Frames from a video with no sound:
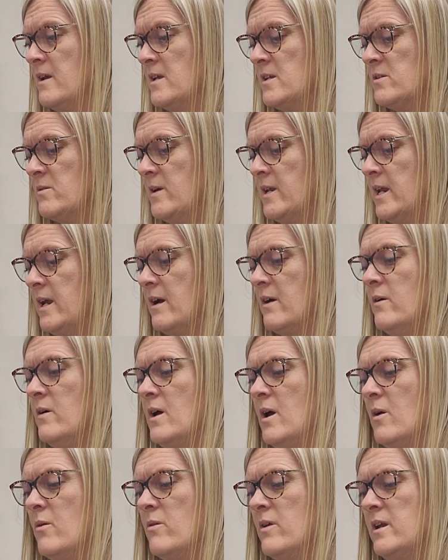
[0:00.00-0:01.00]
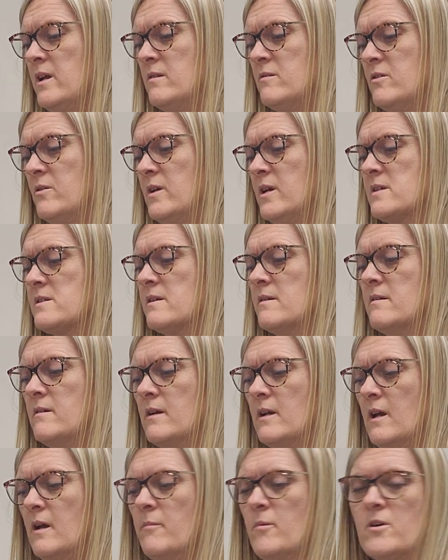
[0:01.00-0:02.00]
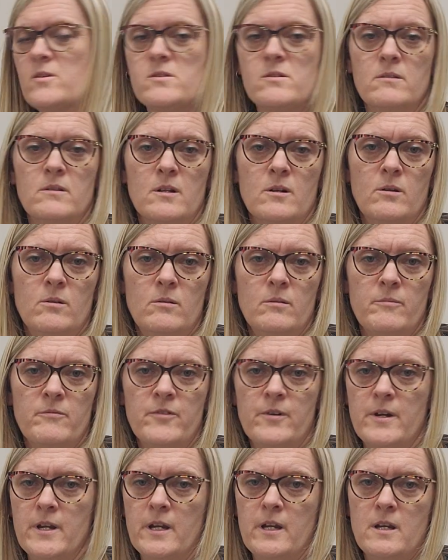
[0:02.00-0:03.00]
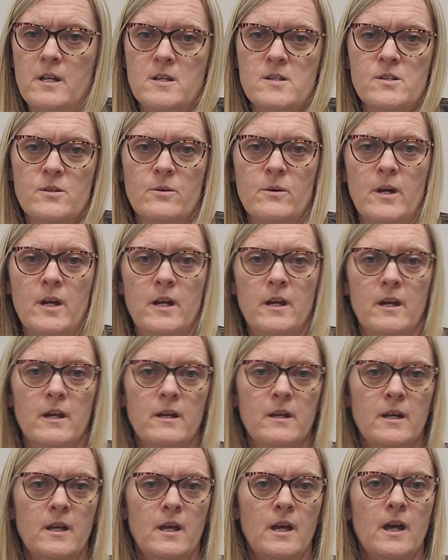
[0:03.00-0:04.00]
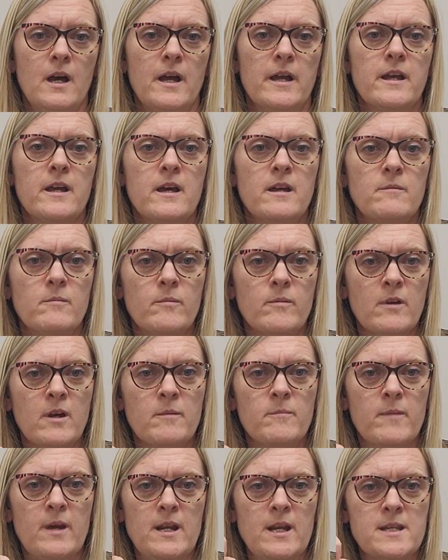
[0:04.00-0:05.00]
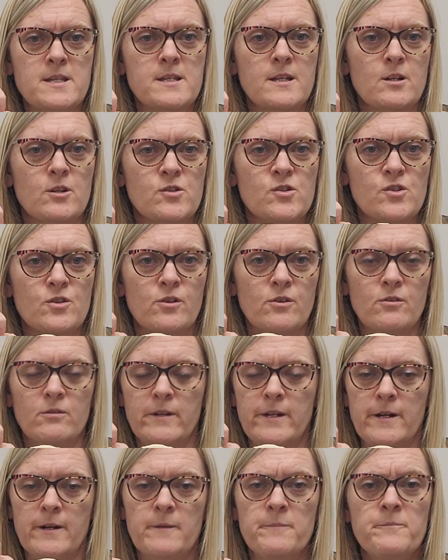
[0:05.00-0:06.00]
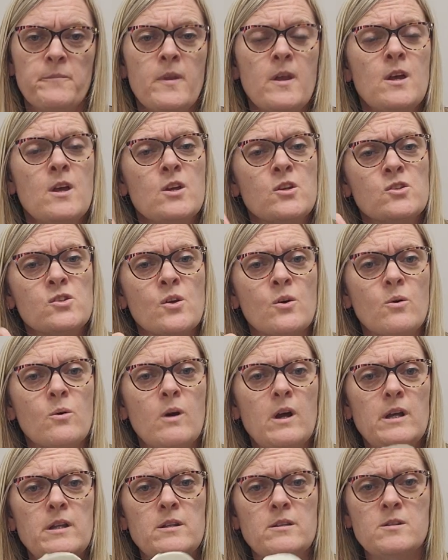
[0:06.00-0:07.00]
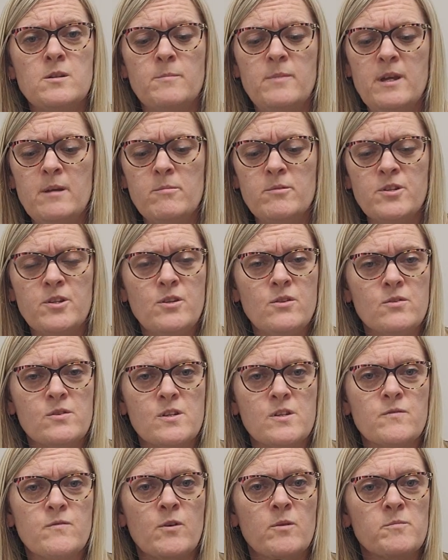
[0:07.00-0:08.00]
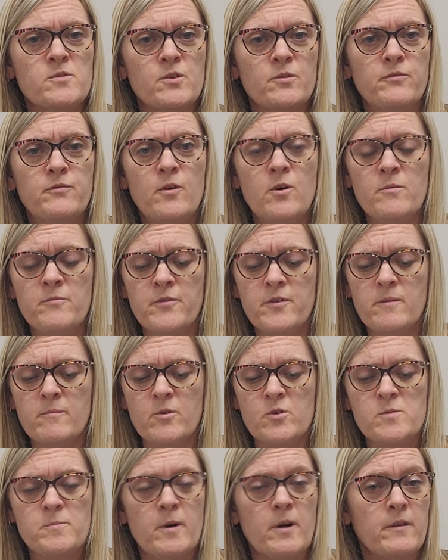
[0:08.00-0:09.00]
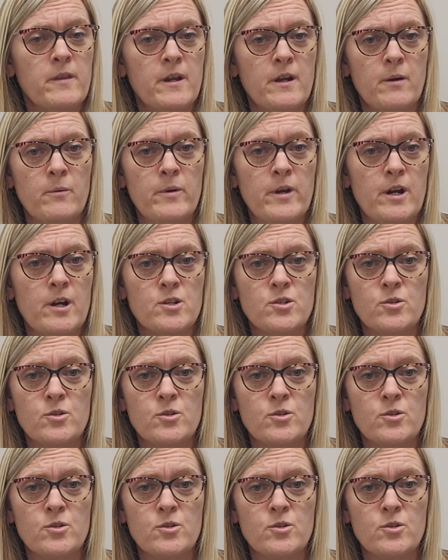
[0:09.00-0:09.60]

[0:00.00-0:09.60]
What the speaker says: So anyhow, what I'm doing is, I'm also a little finicky, so I cut my nice little circle here. So to be able to use this foam, so foam for the most part, we are